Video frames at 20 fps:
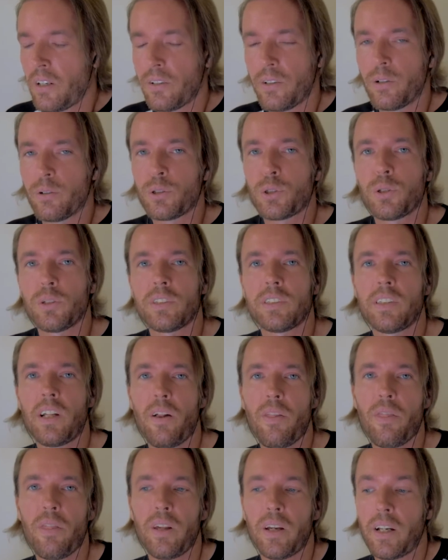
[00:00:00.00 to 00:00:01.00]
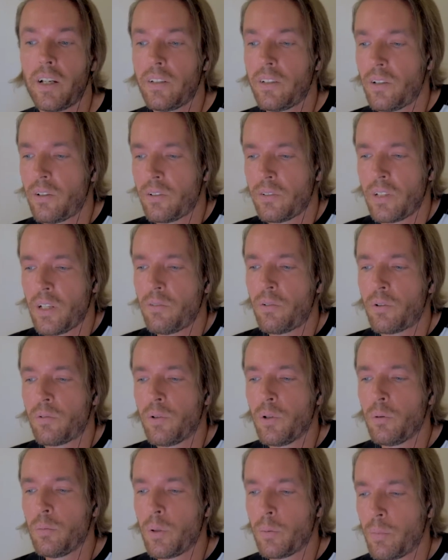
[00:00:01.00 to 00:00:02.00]
There's just nothing, and there never
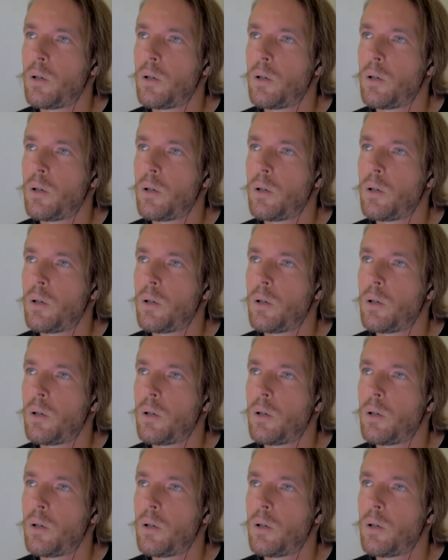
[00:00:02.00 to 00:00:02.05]
will be.